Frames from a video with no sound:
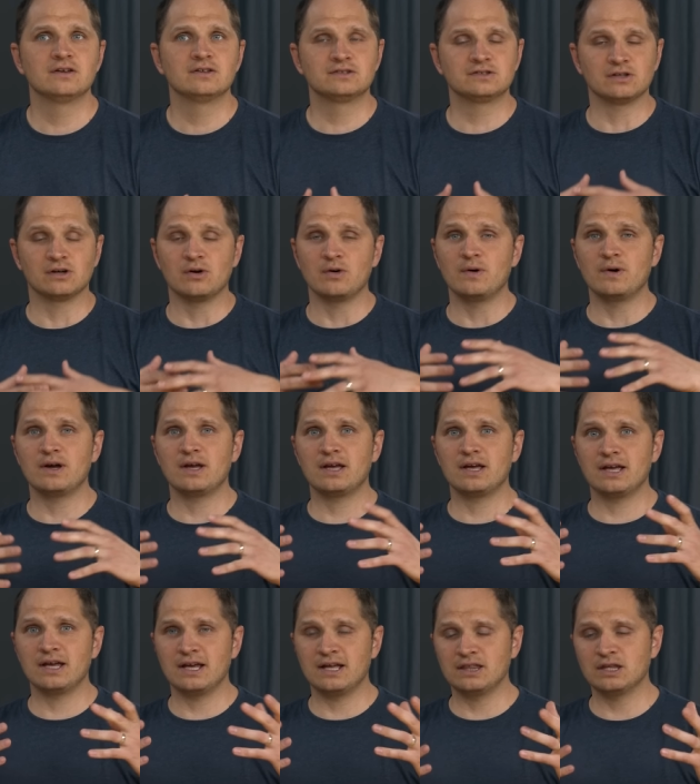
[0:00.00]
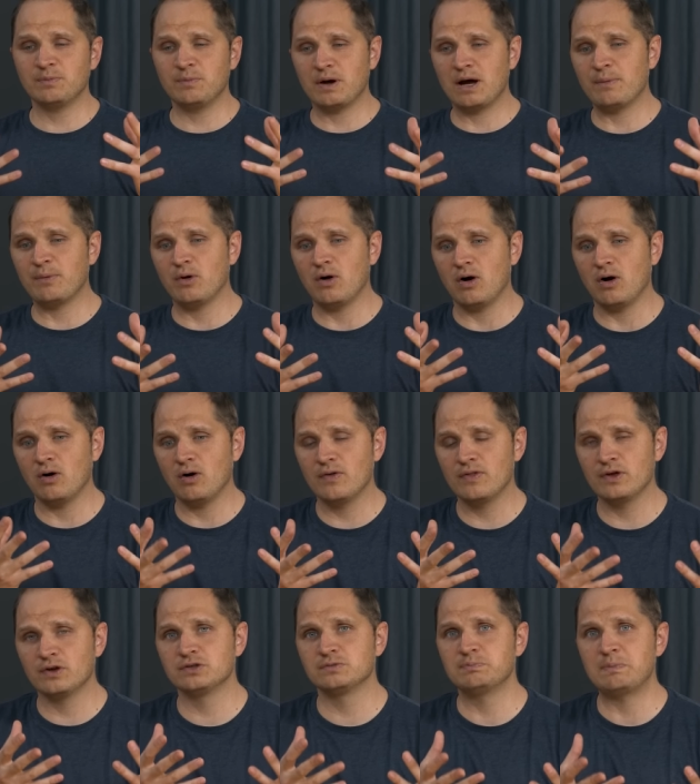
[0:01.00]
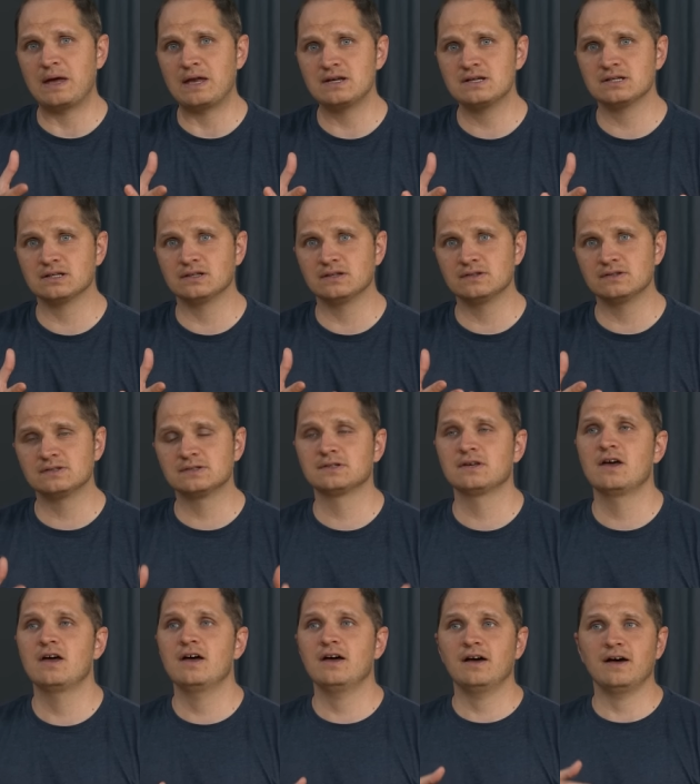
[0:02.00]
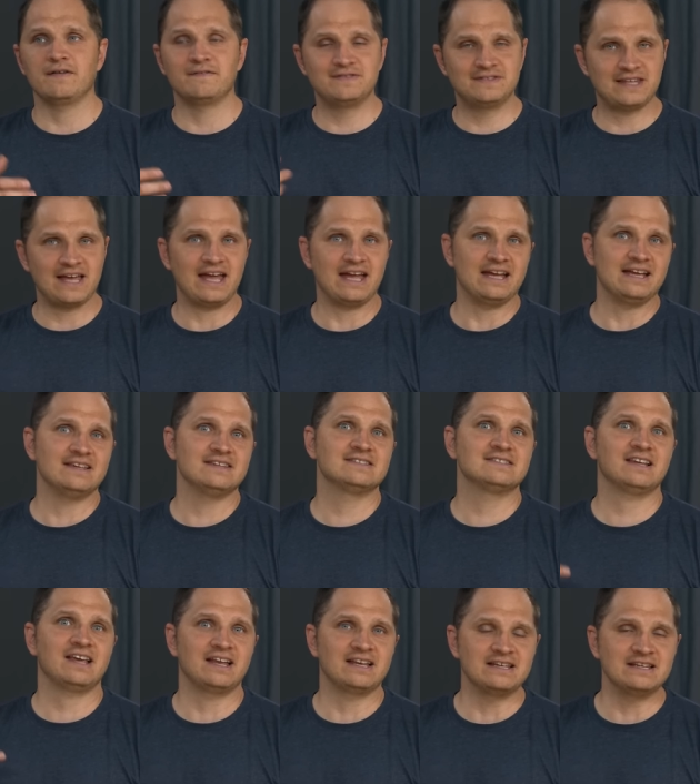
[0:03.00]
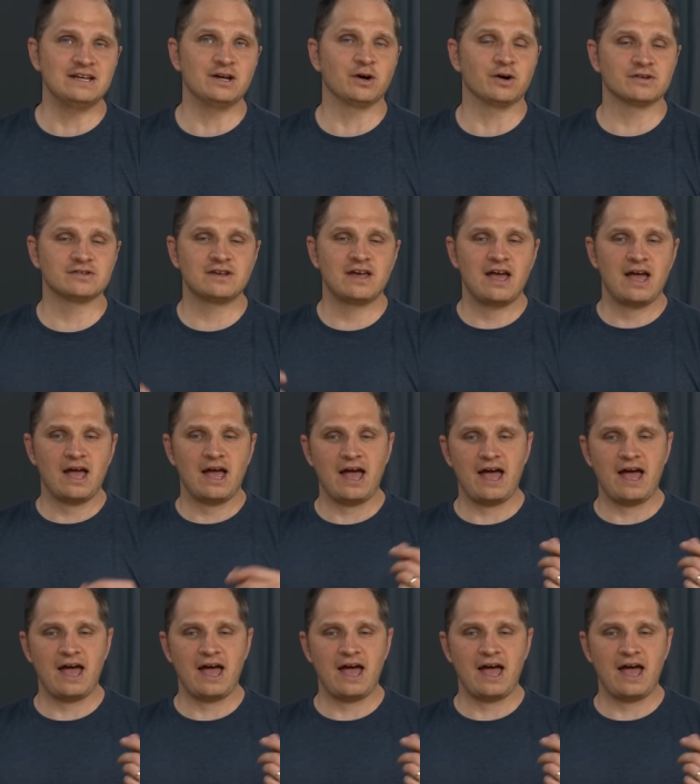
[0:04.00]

So in the Bible, all those mentions of days and years,